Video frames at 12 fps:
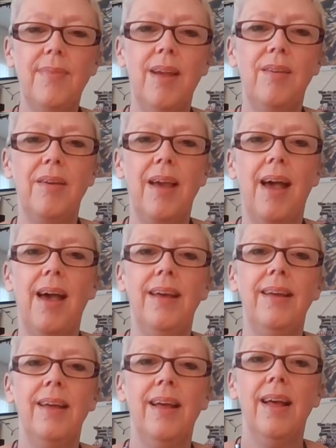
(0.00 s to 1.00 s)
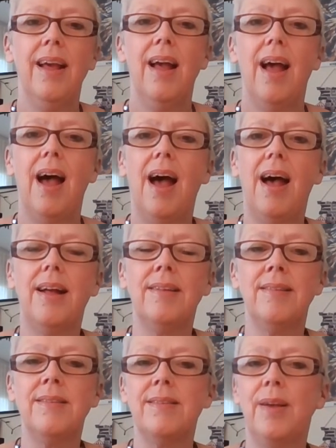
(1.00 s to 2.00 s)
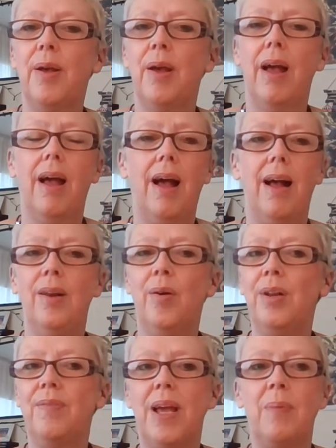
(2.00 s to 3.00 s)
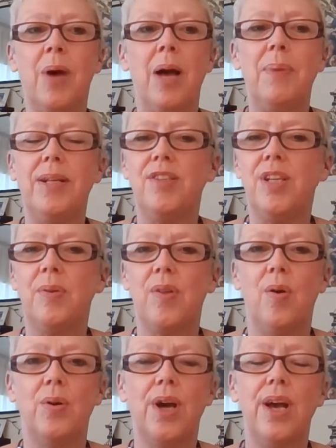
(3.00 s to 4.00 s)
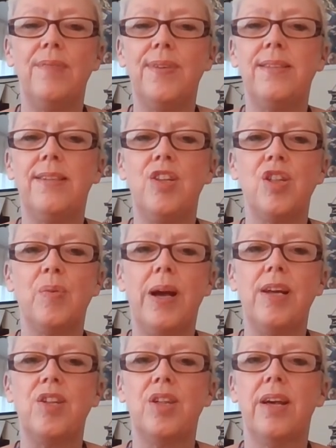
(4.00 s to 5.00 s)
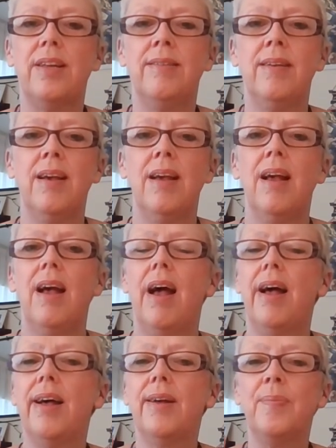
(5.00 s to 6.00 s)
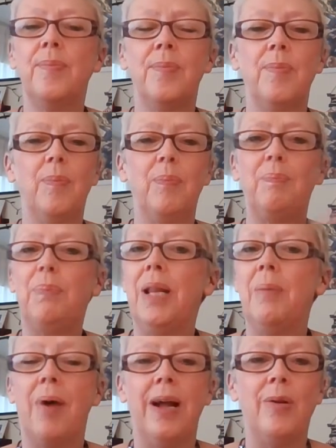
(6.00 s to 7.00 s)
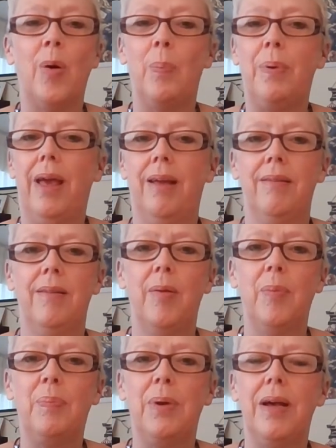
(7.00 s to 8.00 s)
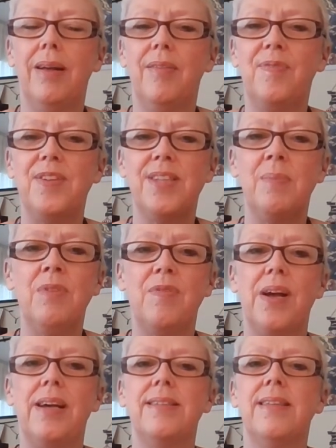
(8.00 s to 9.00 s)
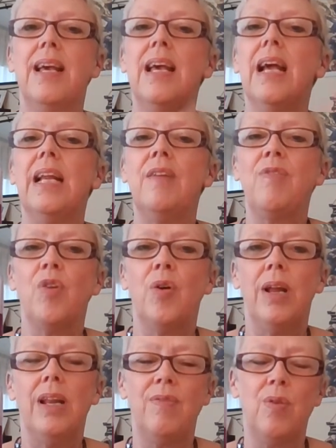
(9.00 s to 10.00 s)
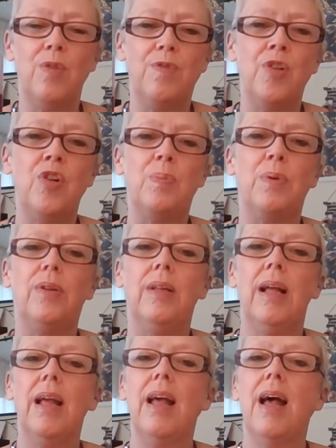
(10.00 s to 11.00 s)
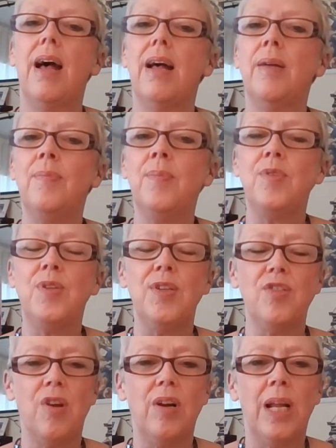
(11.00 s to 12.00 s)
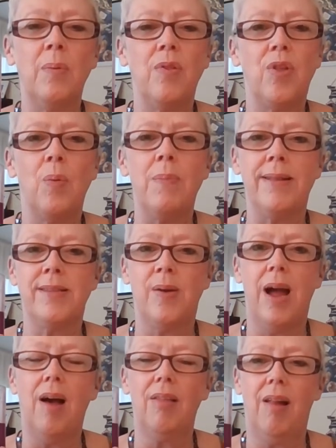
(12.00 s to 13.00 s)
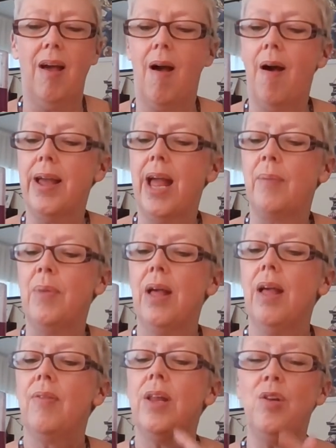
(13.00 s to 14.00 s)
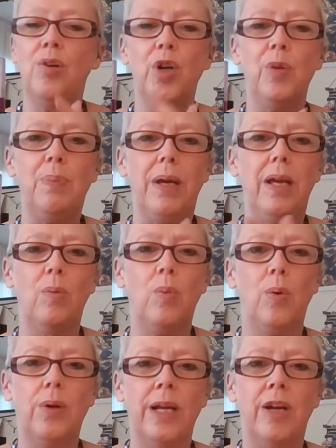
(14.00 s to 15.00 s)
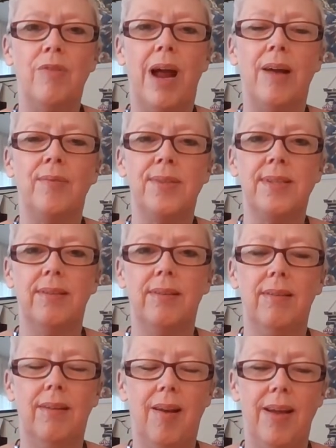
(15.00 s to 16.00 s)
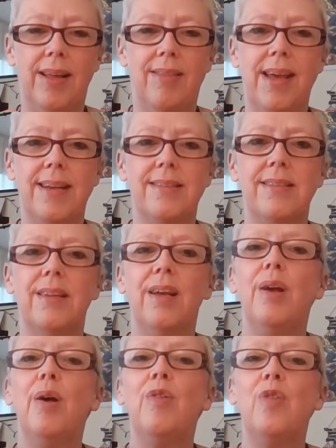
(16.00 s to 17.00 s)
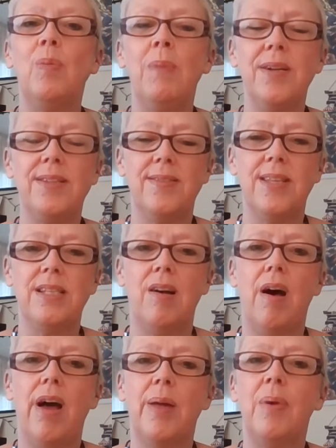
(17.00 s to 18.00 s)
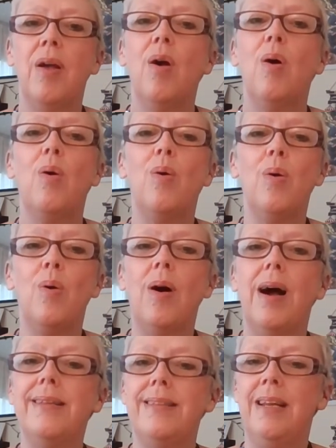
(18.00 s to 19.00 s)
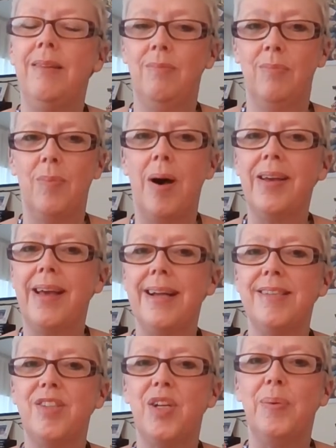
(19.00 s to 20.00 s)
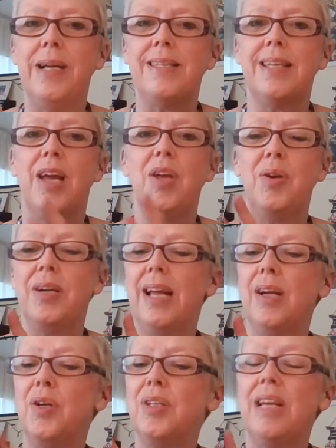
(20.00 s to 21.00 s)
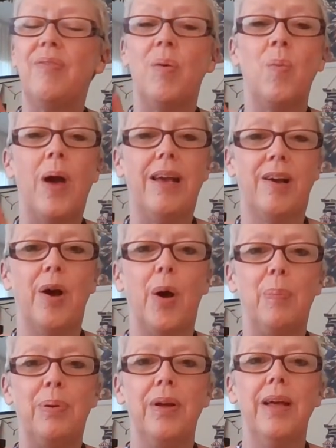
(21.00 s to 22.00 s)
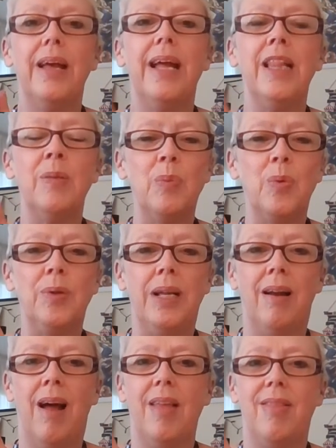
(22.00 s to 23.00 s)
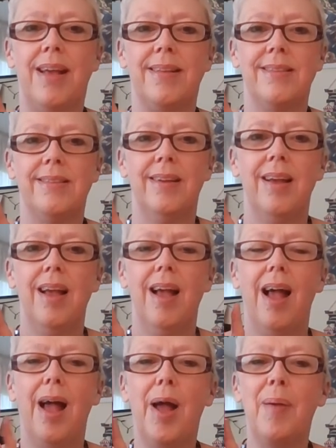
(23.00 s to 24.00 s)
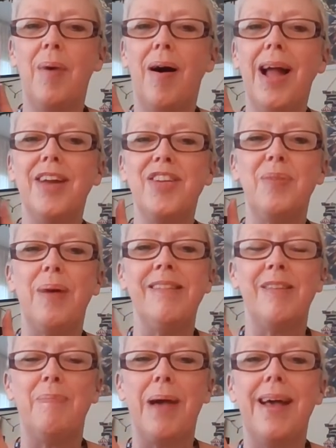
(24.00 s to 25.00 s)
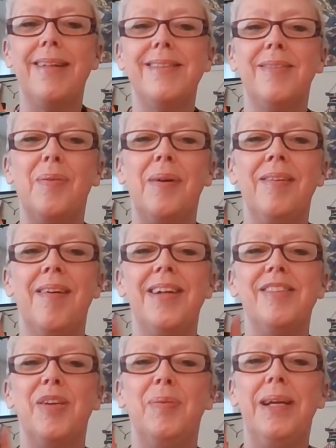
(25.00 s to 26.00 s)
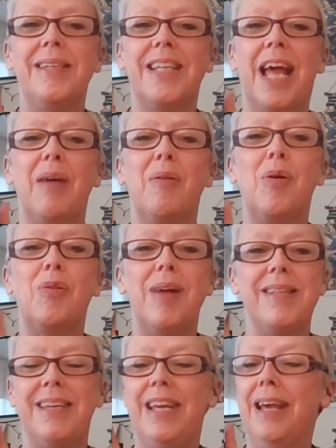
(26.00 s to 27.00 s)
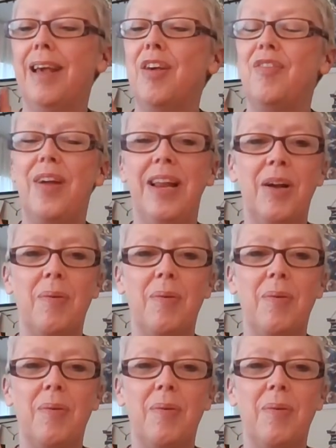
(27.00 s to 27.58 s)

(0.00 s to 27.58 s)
Okay. And a lot of it might be to do with the whole COVID situation, but it might not be. But for some of us, and if you're vulnerable to struggling with your mental health like I am, then you could be walking around like this for most of the time. Or, as in my case 2 weeks ago, you could even wake up in the morning like this. I actually went to bed one night 2 weeks ago already feeling